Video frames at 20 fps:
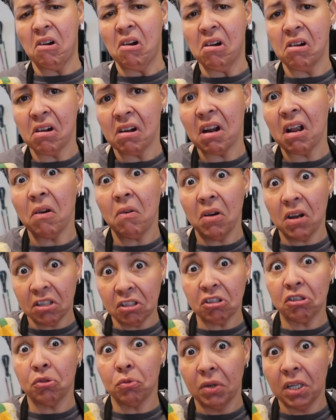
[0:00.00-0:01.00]
corn, I
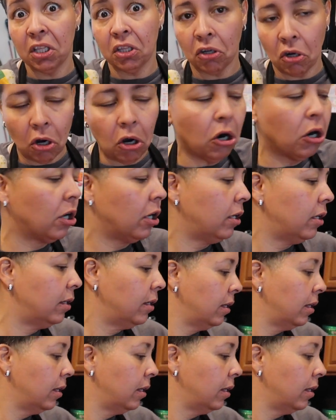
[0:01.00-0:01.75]
want sweet corn.